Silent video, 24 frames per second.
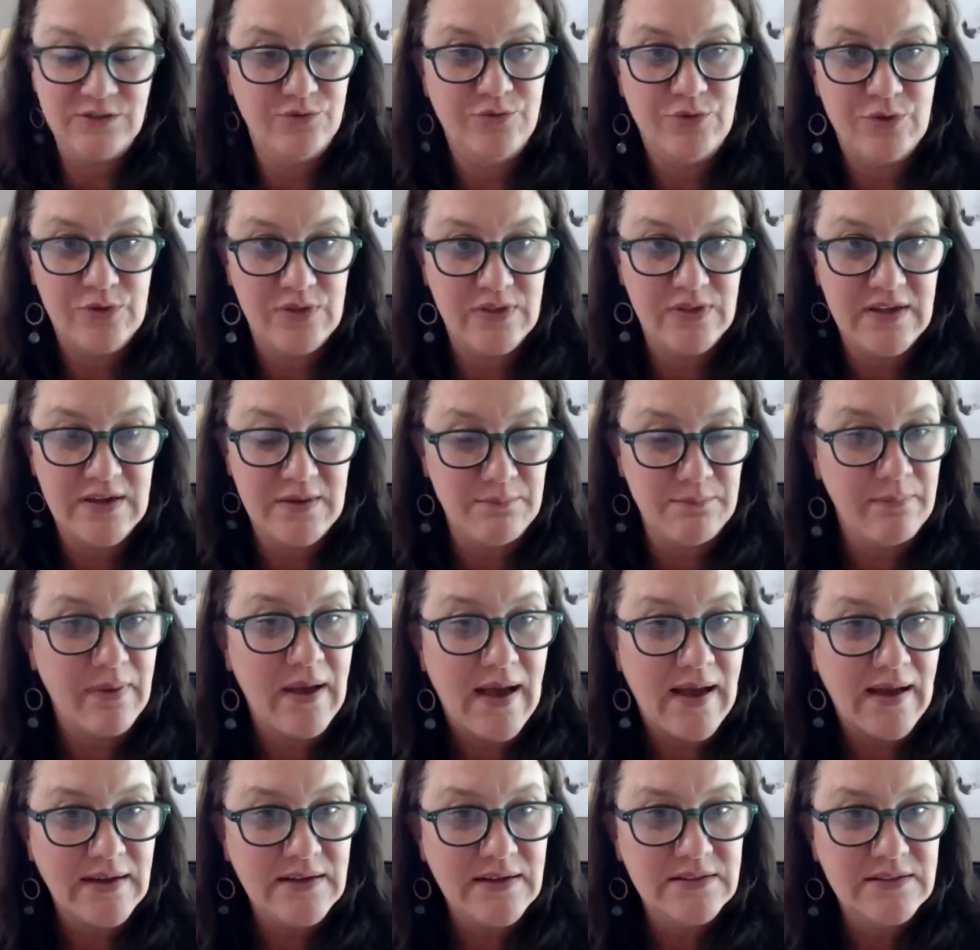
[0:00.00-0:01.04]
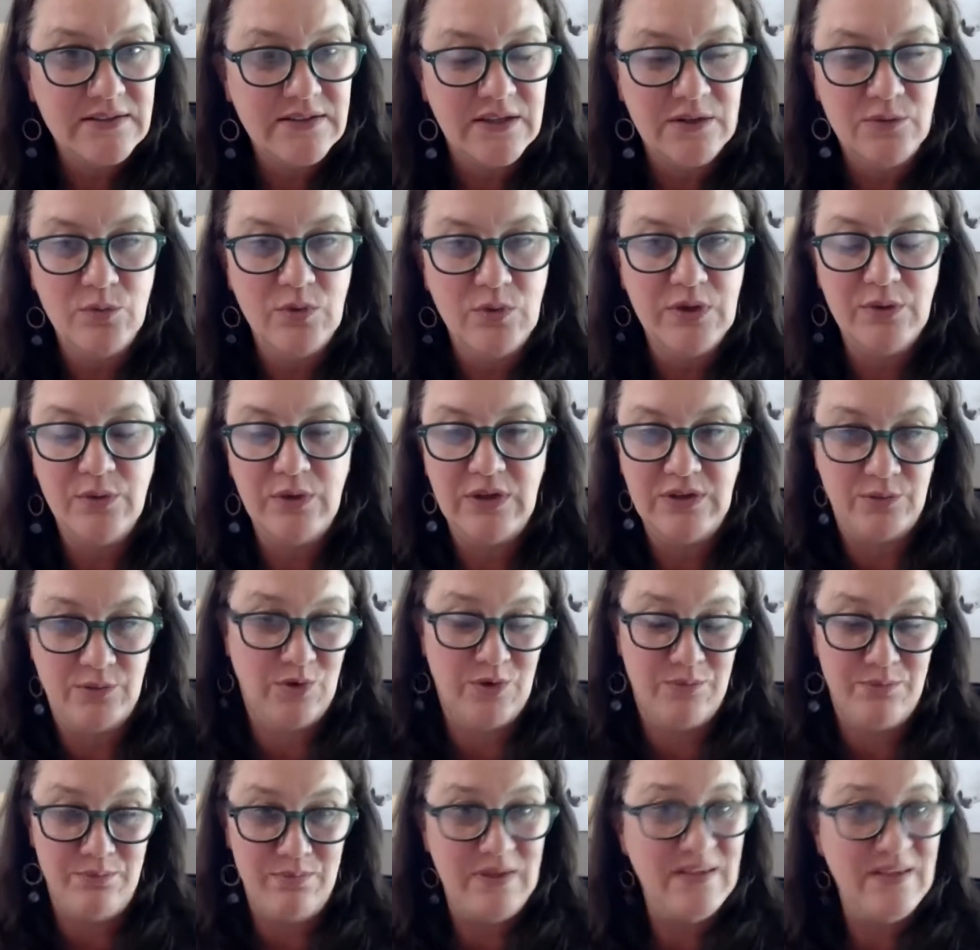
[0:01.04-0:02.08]
for the impact and we,
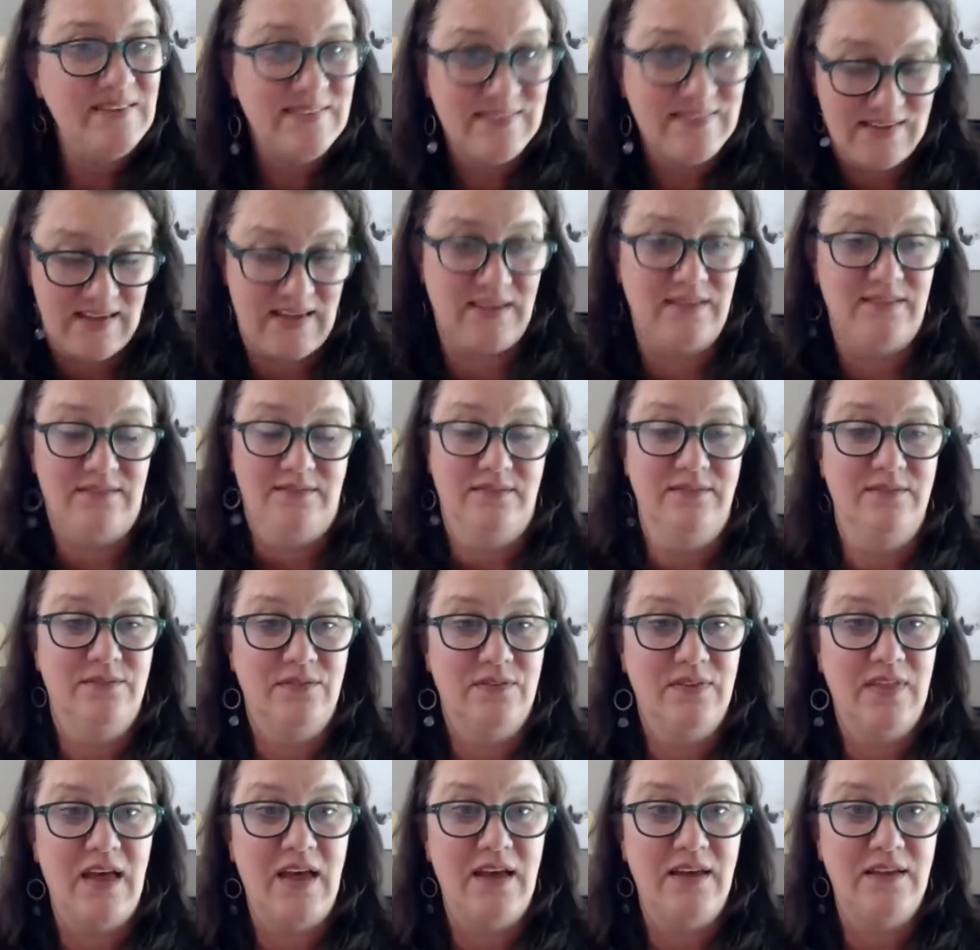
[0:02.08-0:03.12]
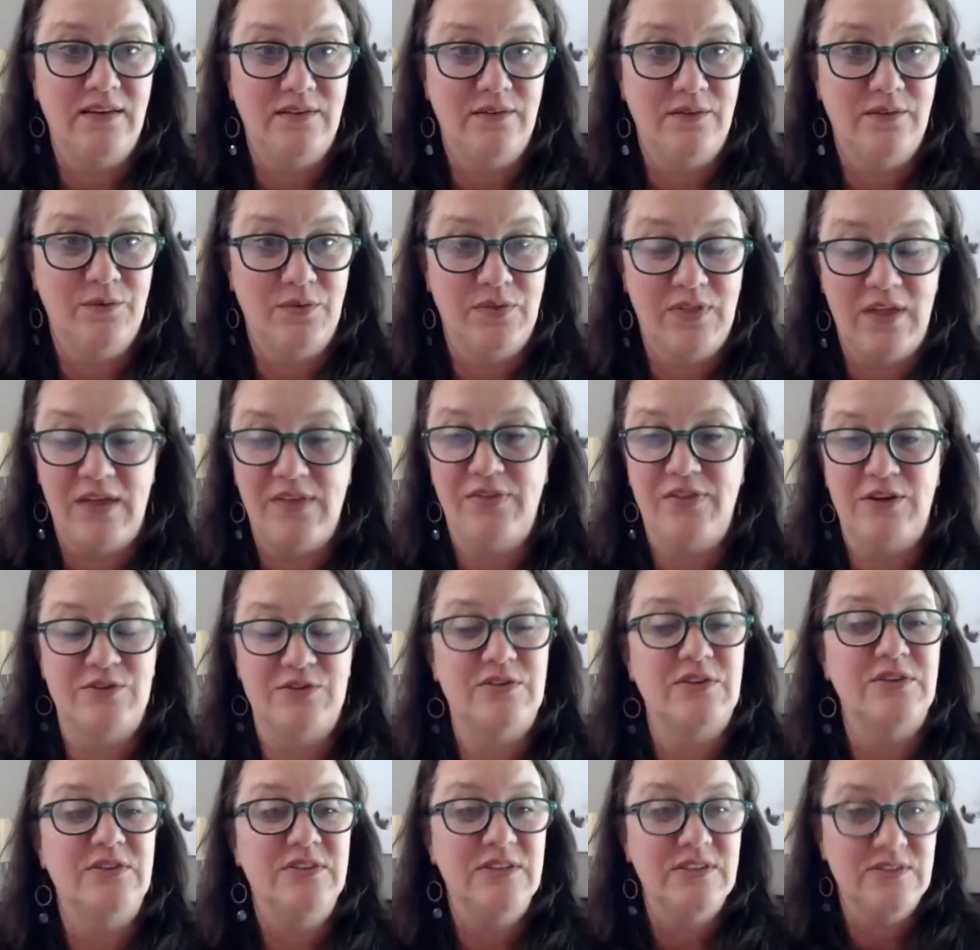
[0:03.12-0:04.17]
are missing that that there's
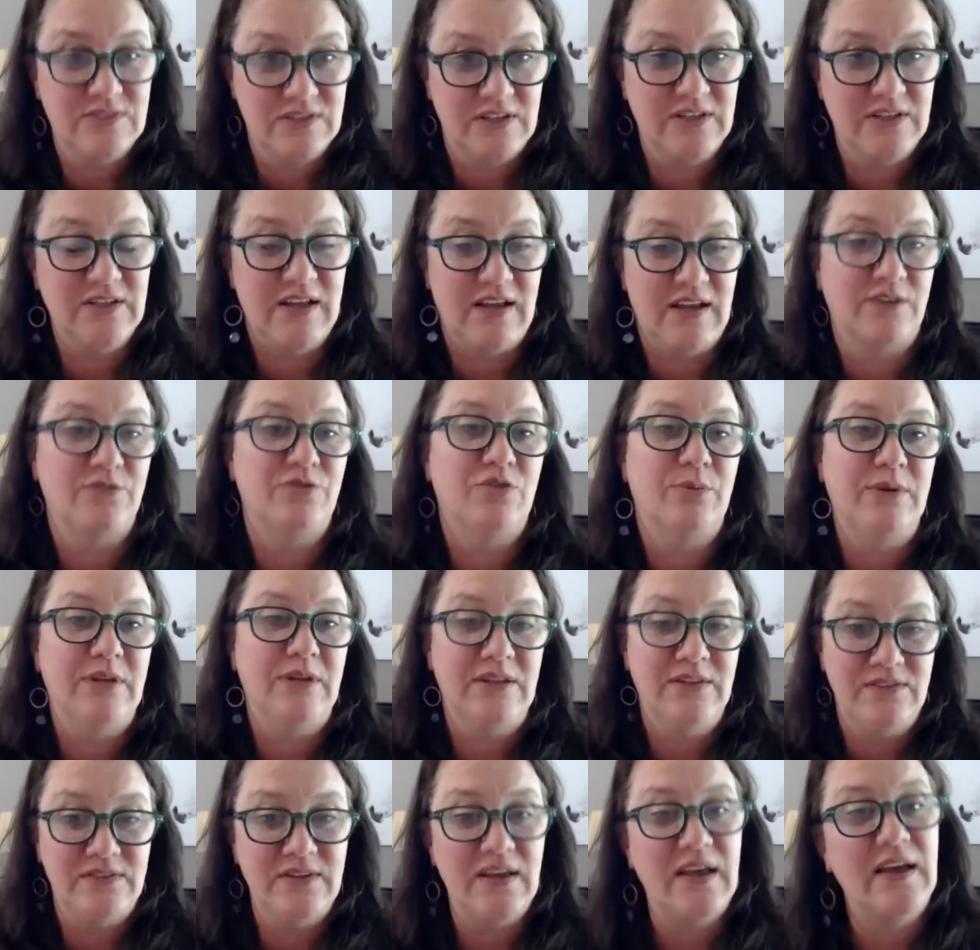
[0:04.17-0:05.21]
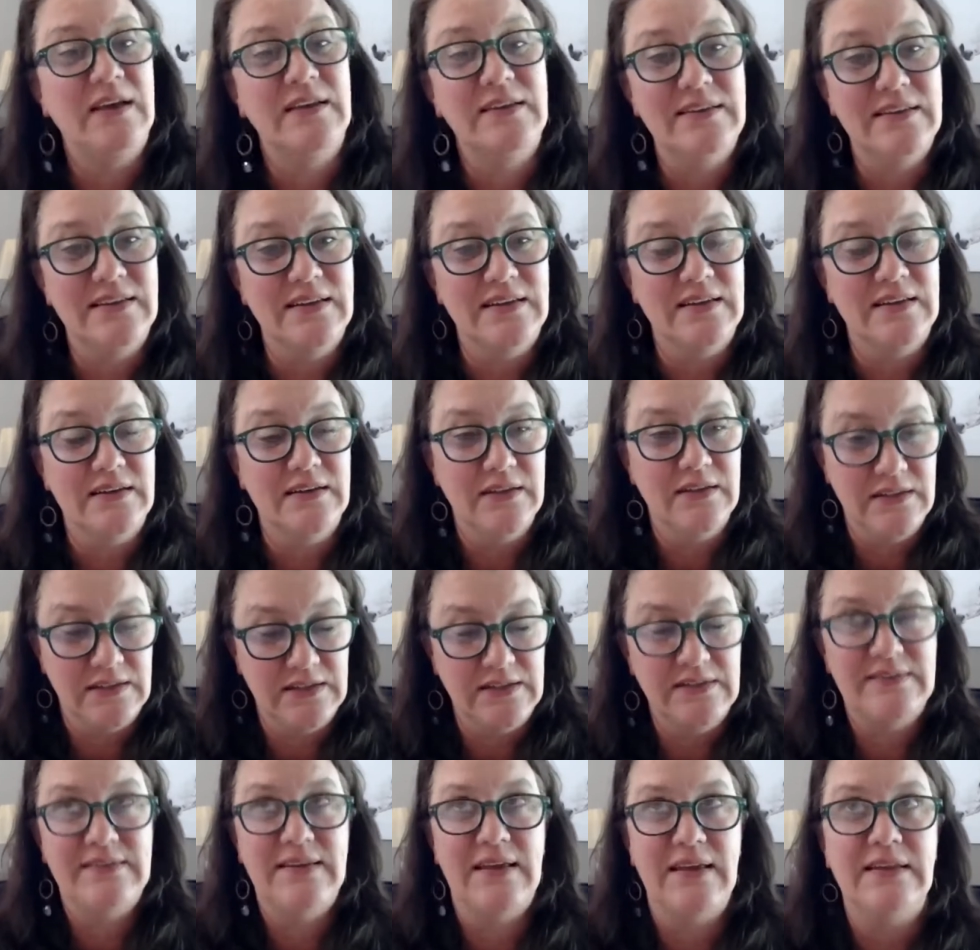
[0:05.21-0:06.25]
a disconnect from intent and
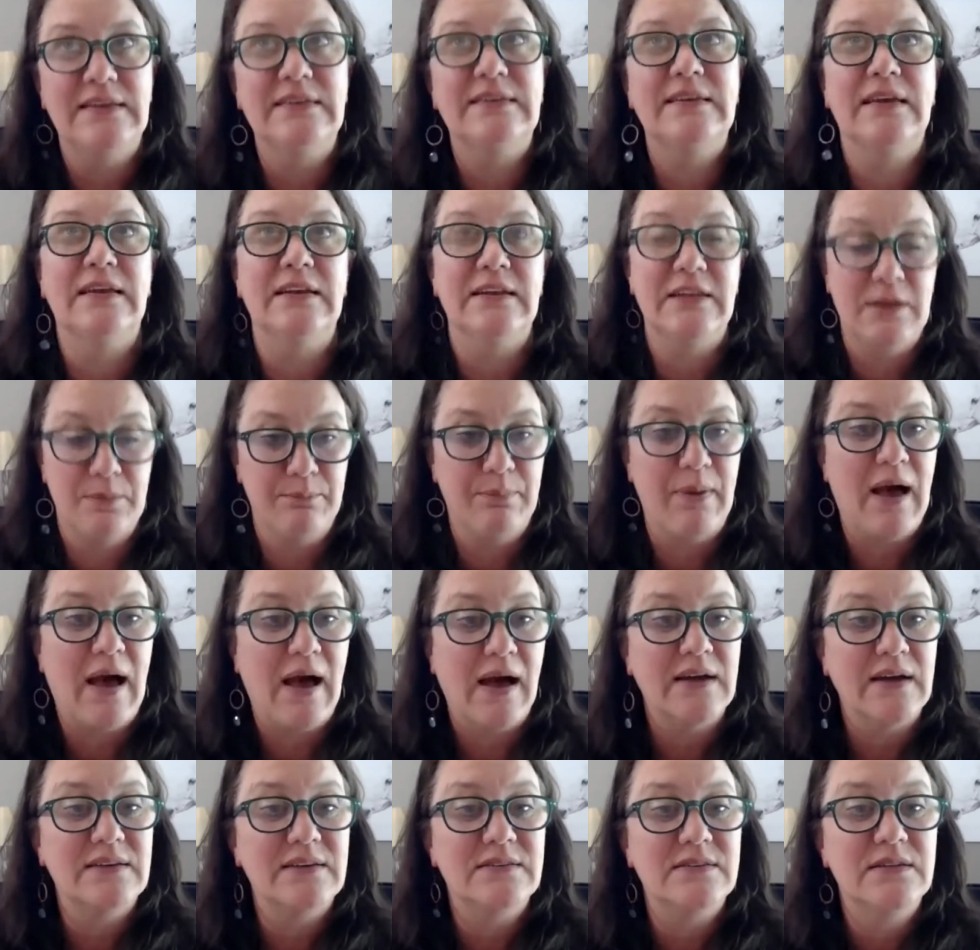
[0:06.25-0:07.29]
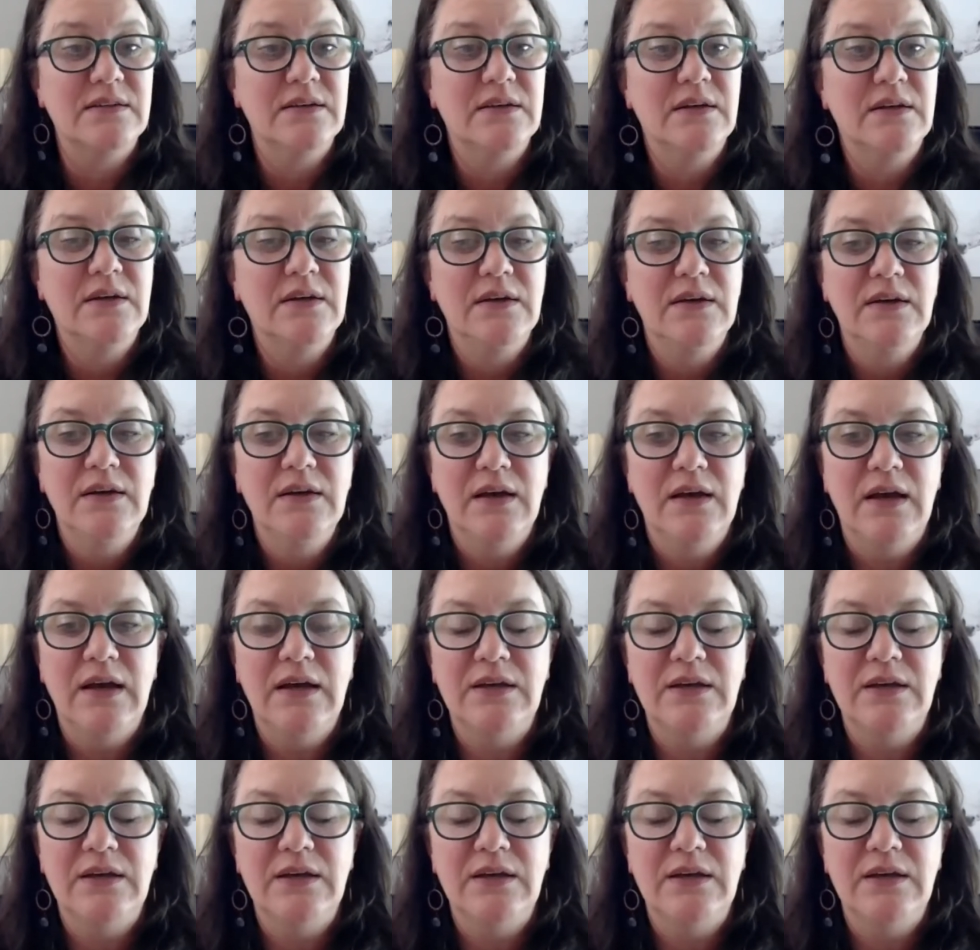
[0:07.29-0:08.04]
intent and impact Mm-hmm.